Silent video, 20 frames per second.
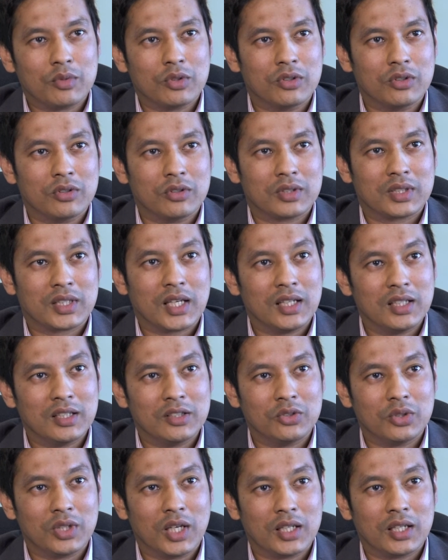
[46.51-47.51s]
or
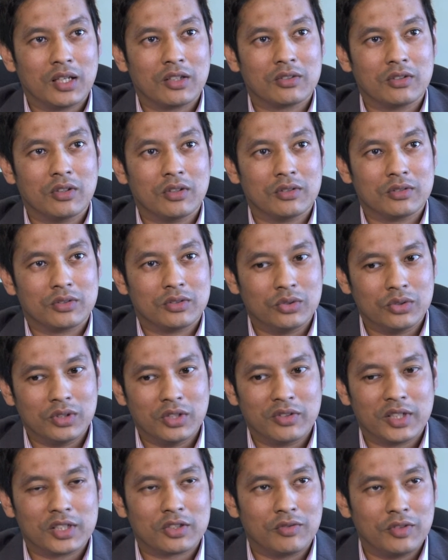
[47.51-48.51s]
Thailand to get out to
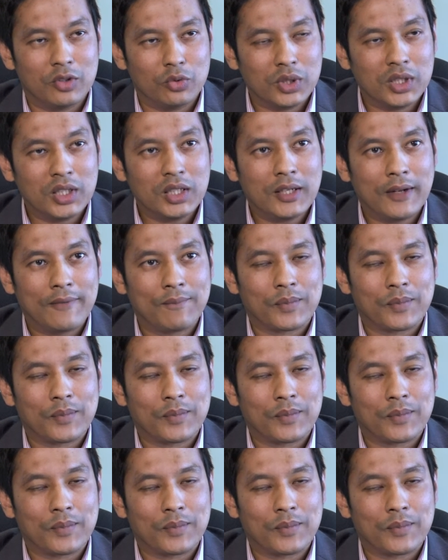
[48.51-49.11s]
the rest of the world,